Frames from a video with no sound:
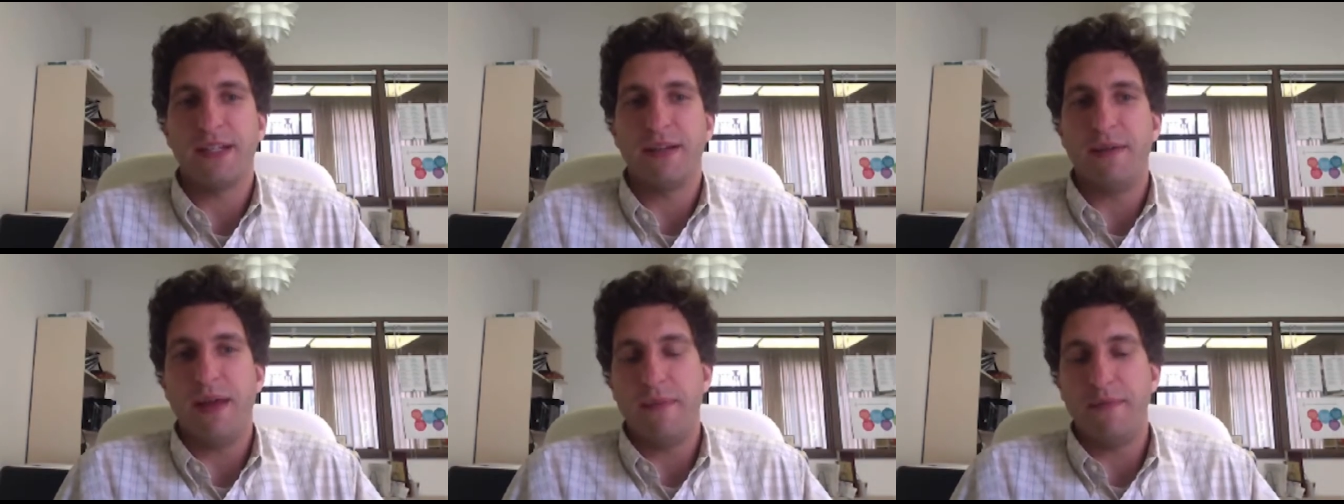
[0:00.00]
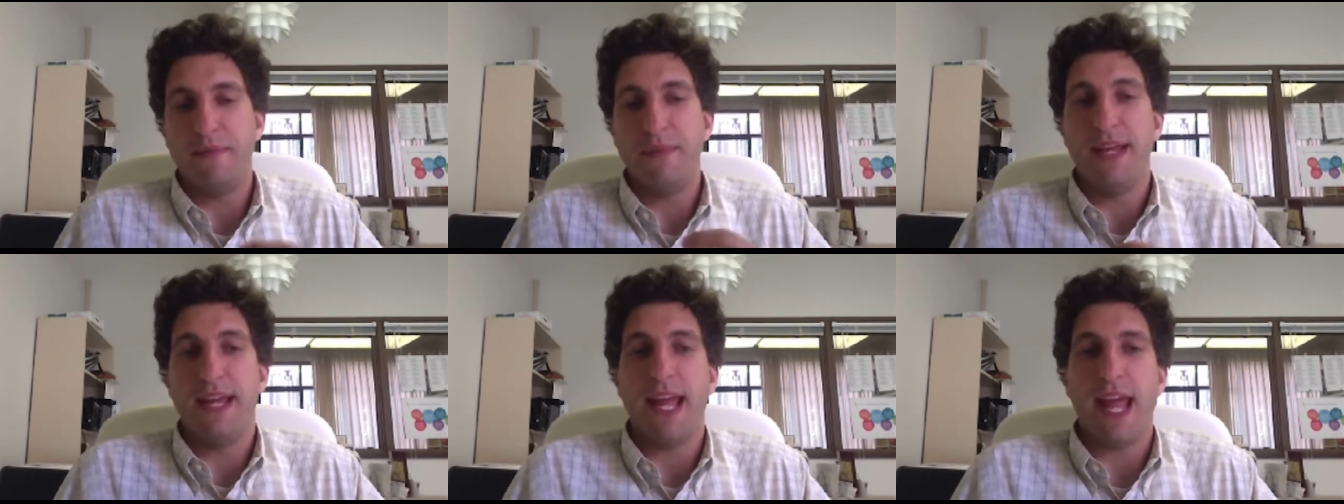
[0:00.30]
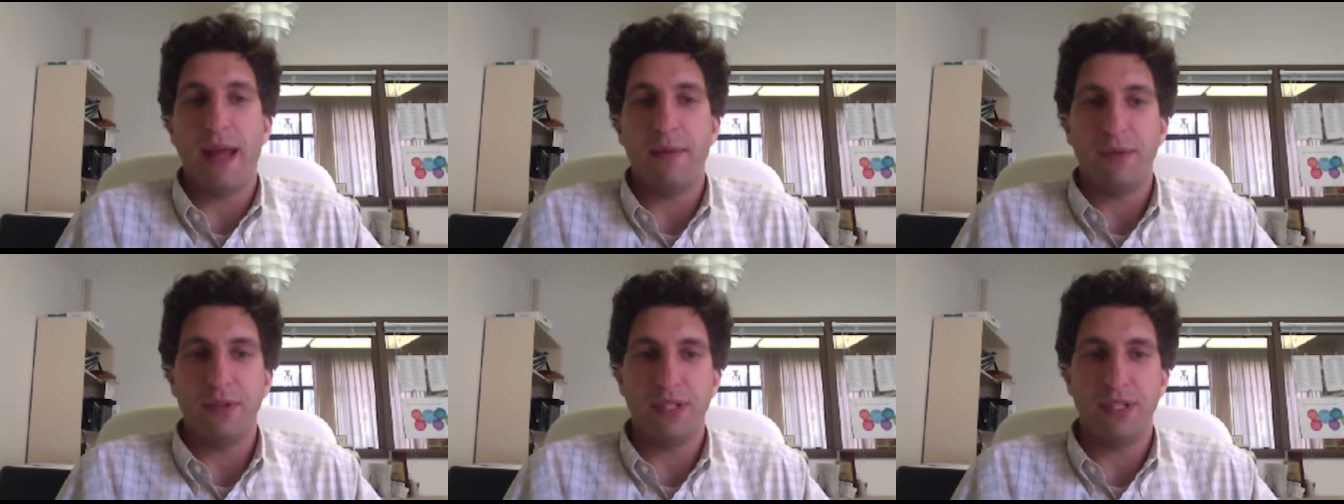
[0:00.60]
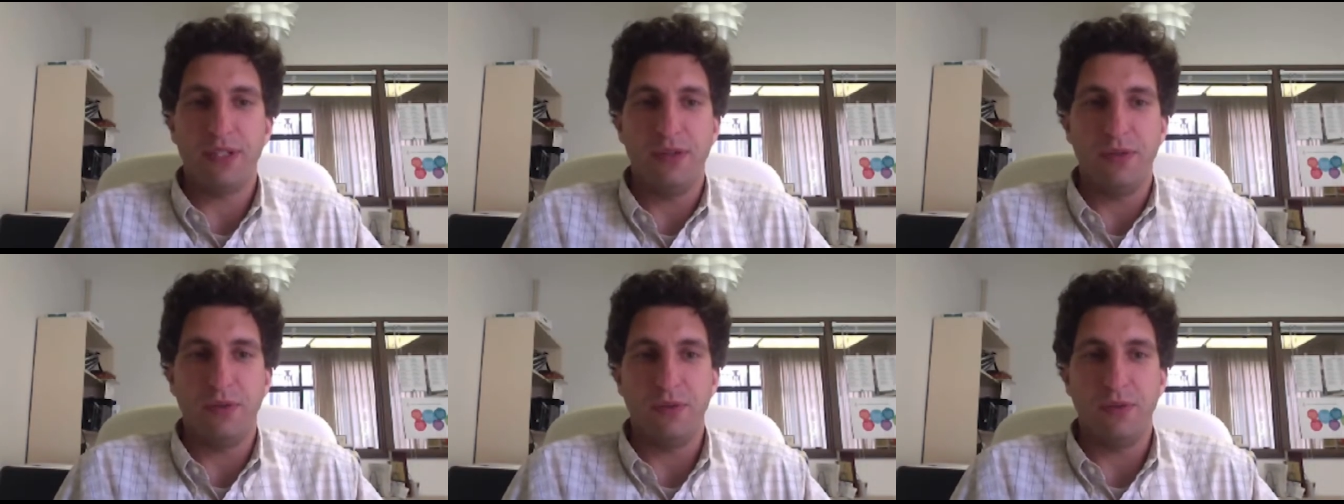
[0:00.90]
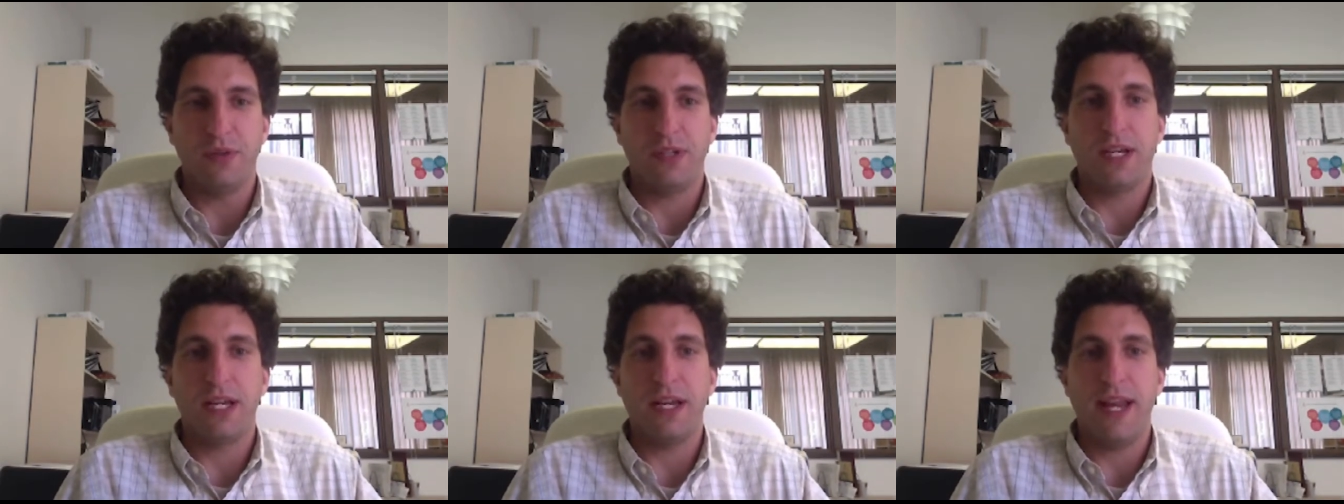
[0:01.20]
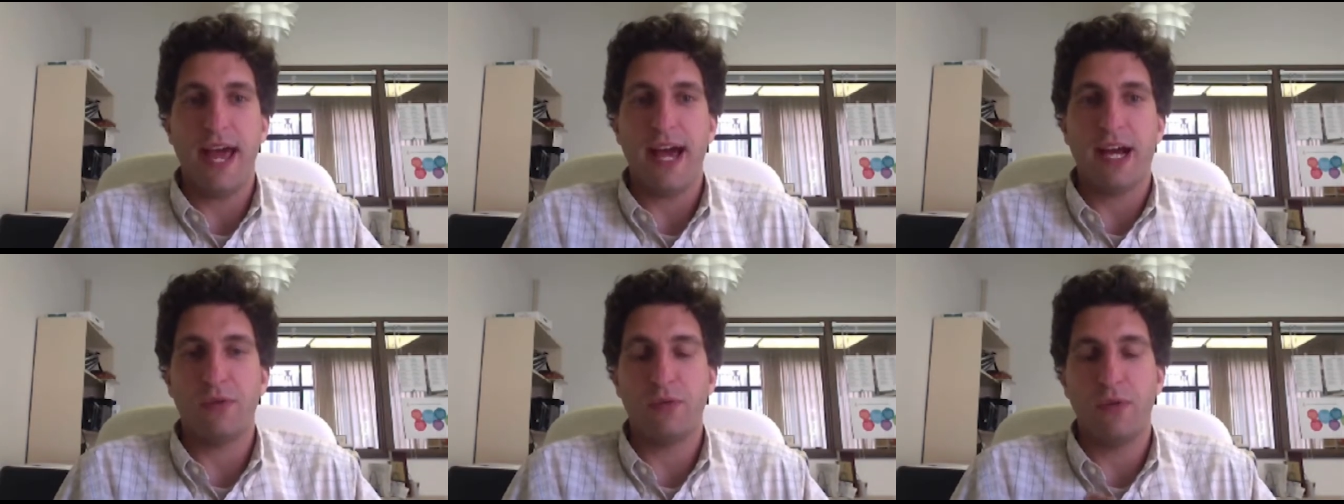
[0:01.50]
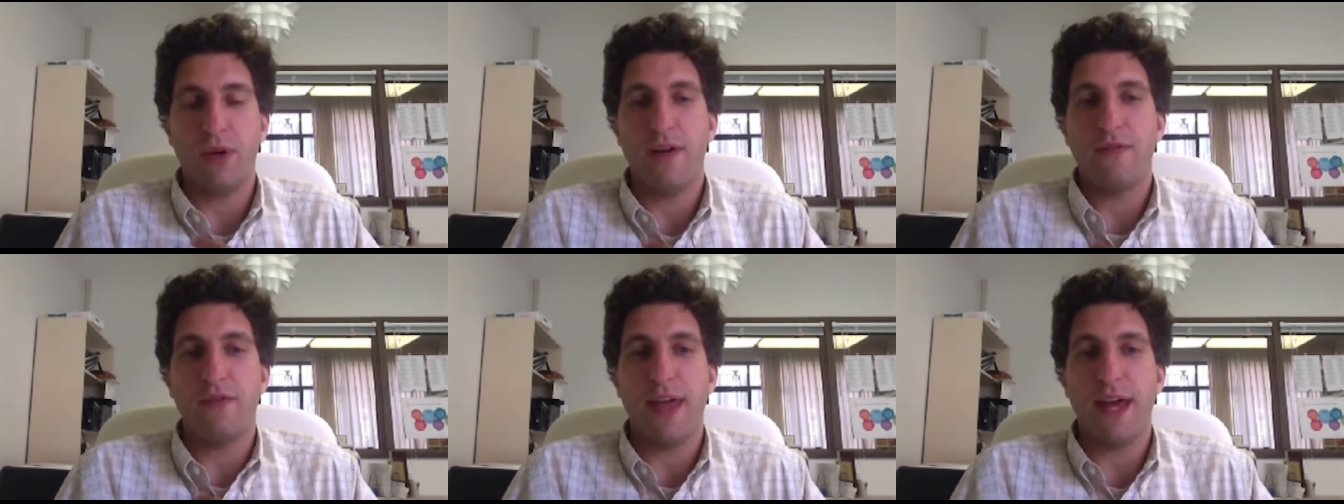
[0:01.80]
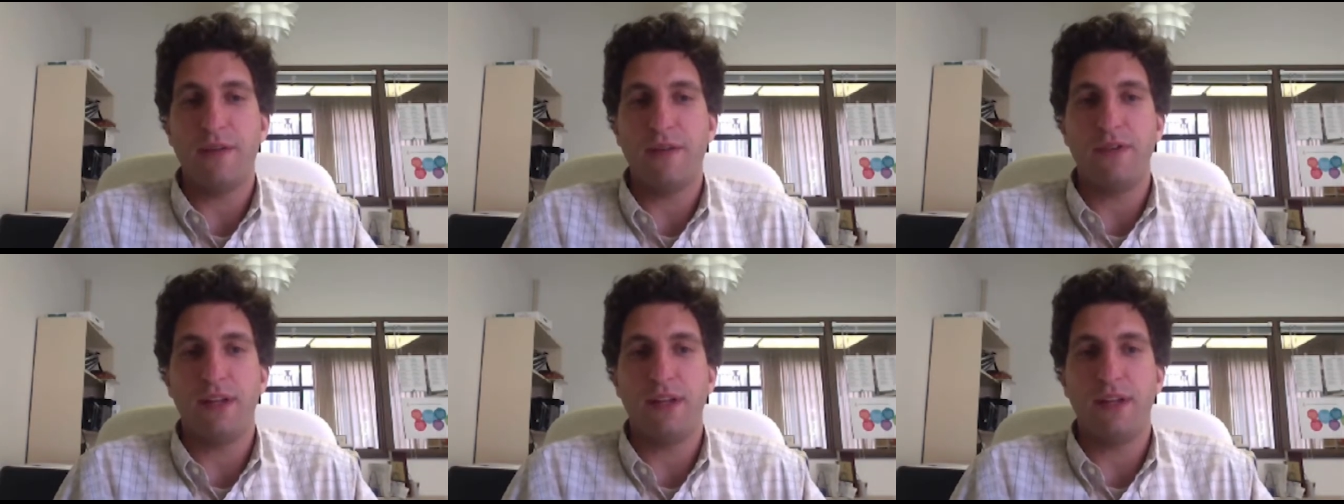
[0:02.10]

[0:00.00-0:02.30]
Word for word: and then being able to connect whatever that